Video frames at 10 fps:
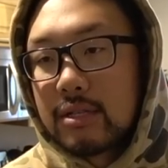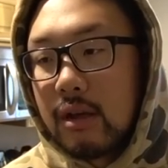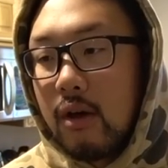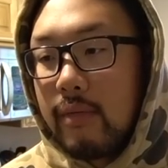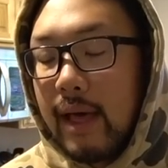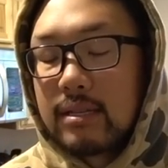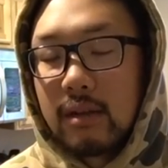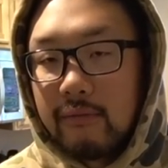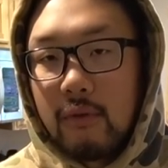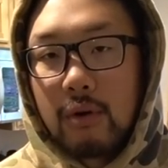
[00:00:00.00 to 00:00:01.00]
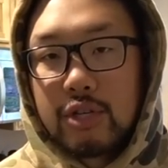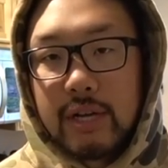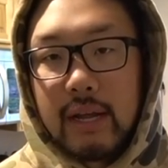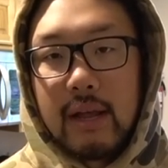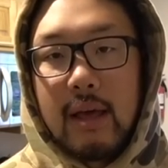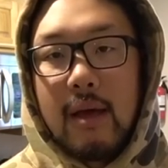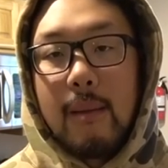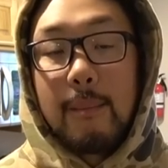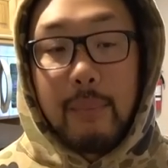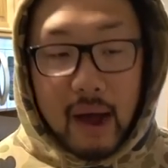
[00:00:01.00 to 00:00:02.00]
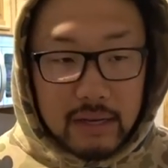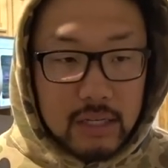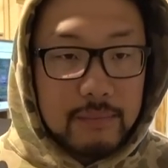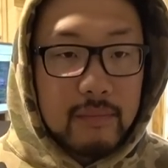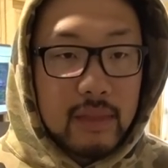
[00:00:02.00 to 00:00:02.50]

so that's unfortunate. But